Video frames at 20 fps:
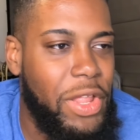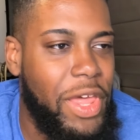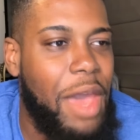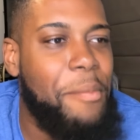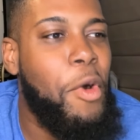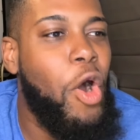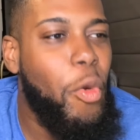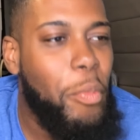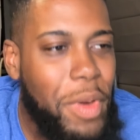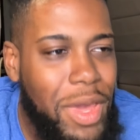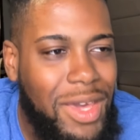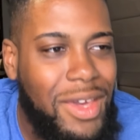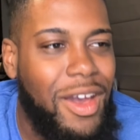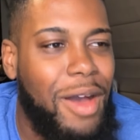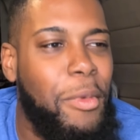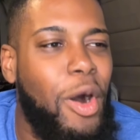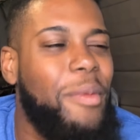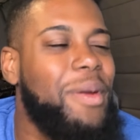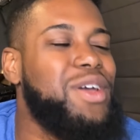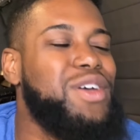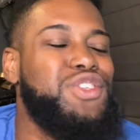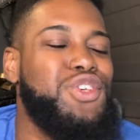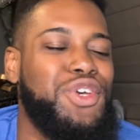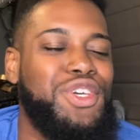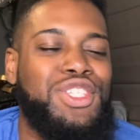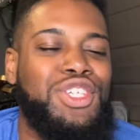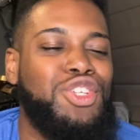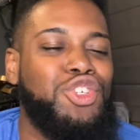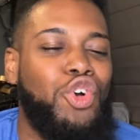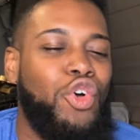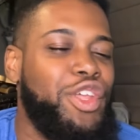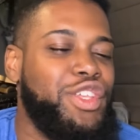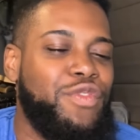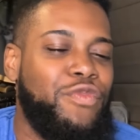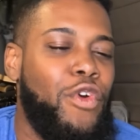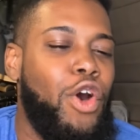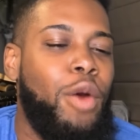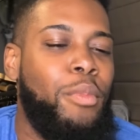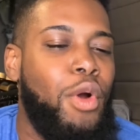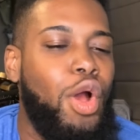I'm hoping Uzuki's control doesn't
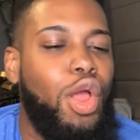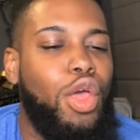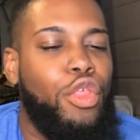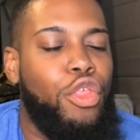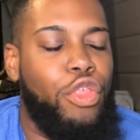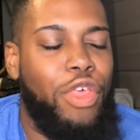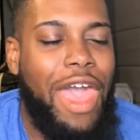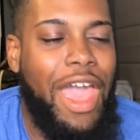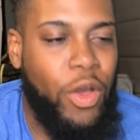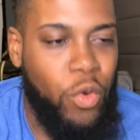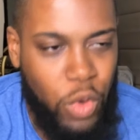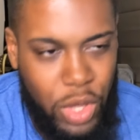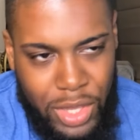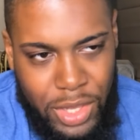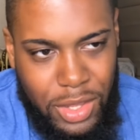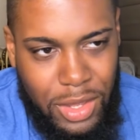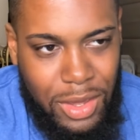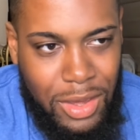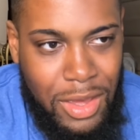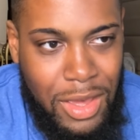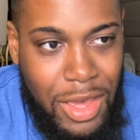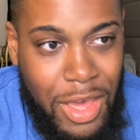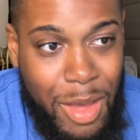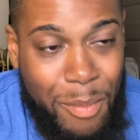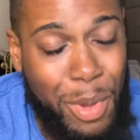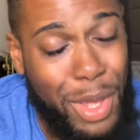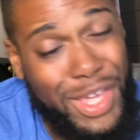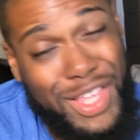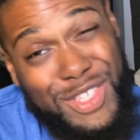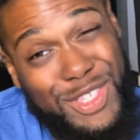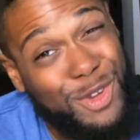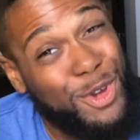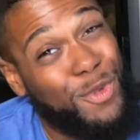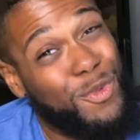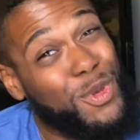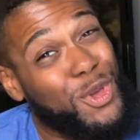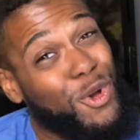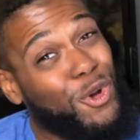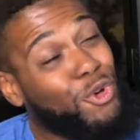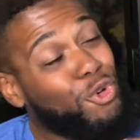fall apart that quickly. But considering
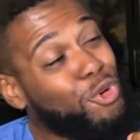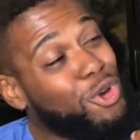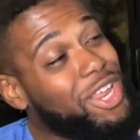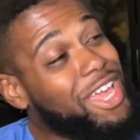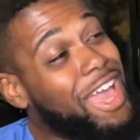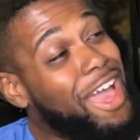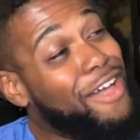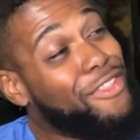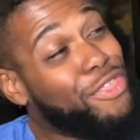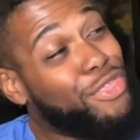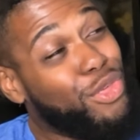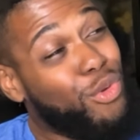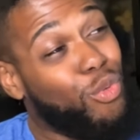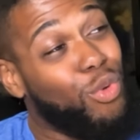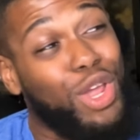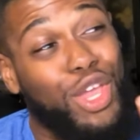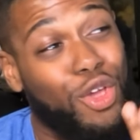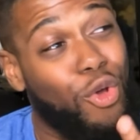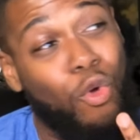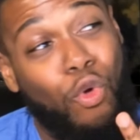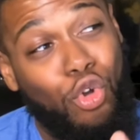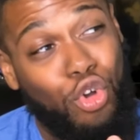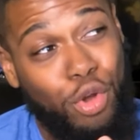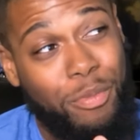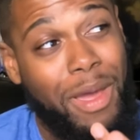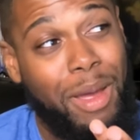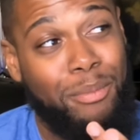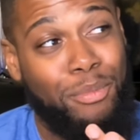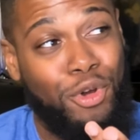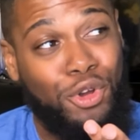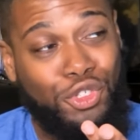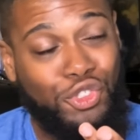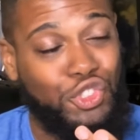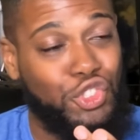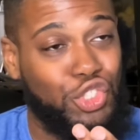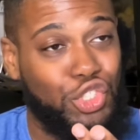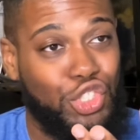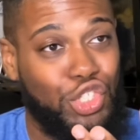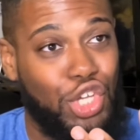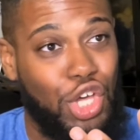we already had 3 order members
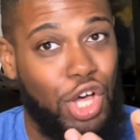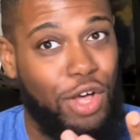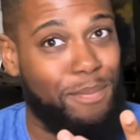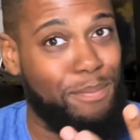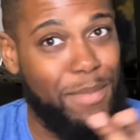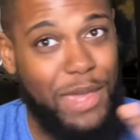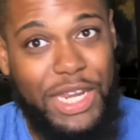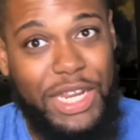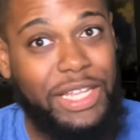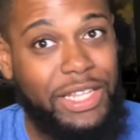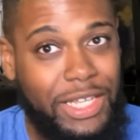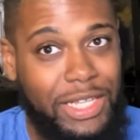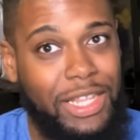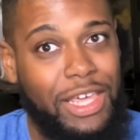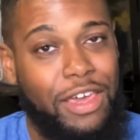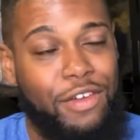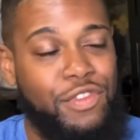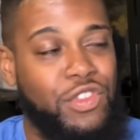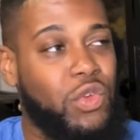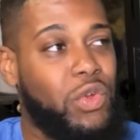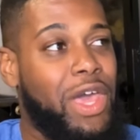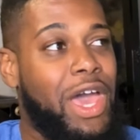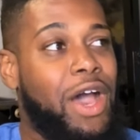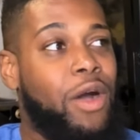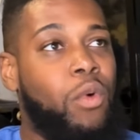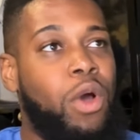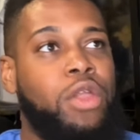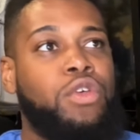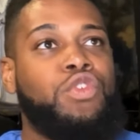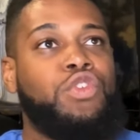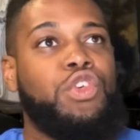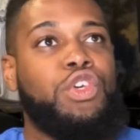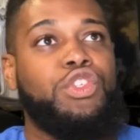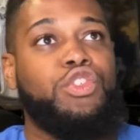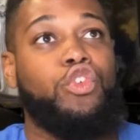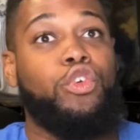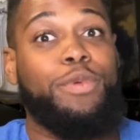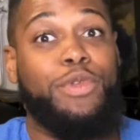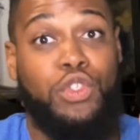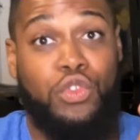immediately leave, so now what? Uzuki's
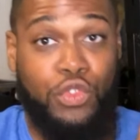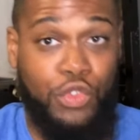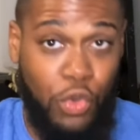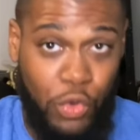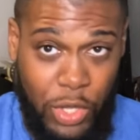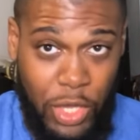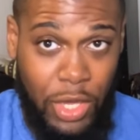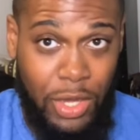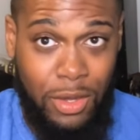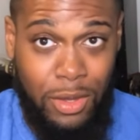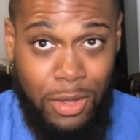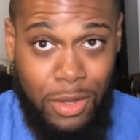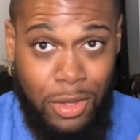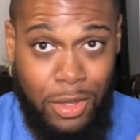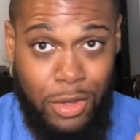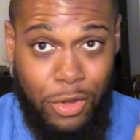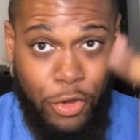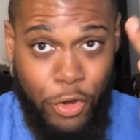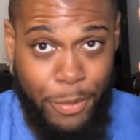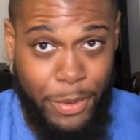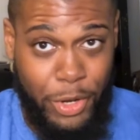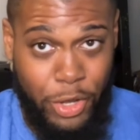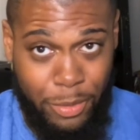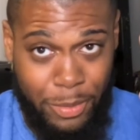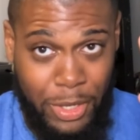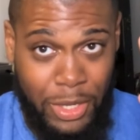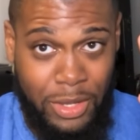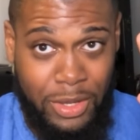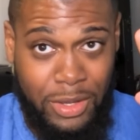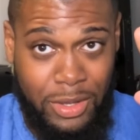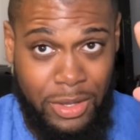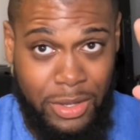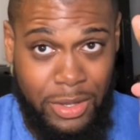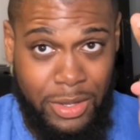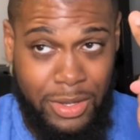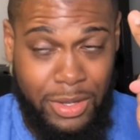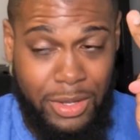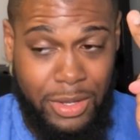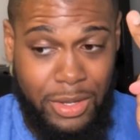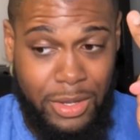group is Uzuki, Kumanomi,
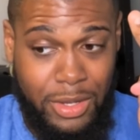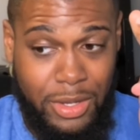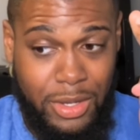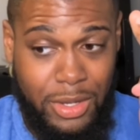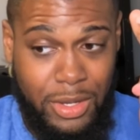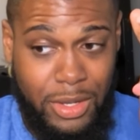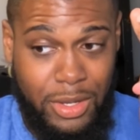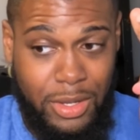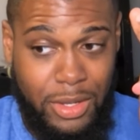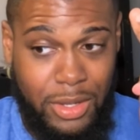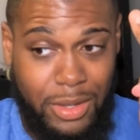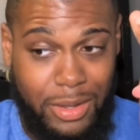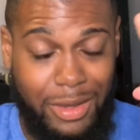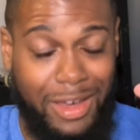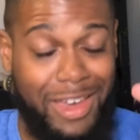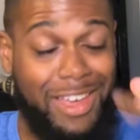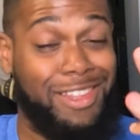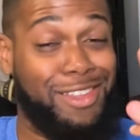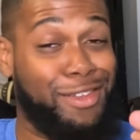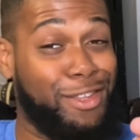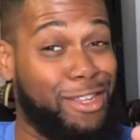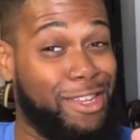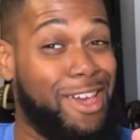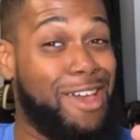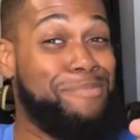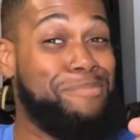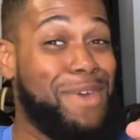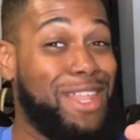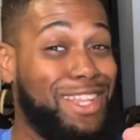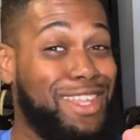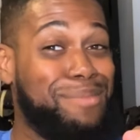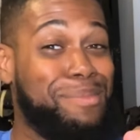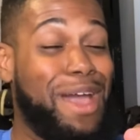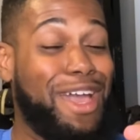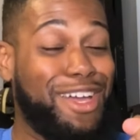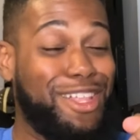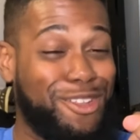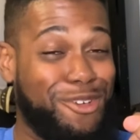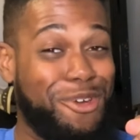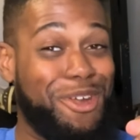admittedly my
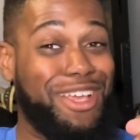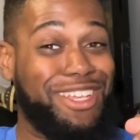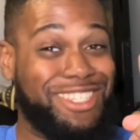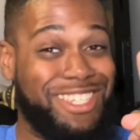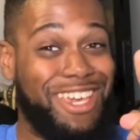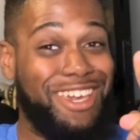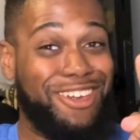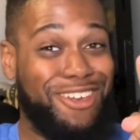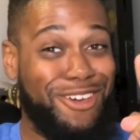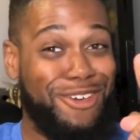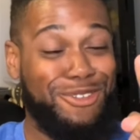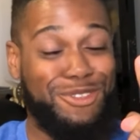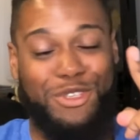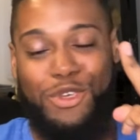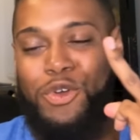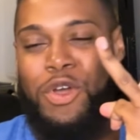glorious King Gozu.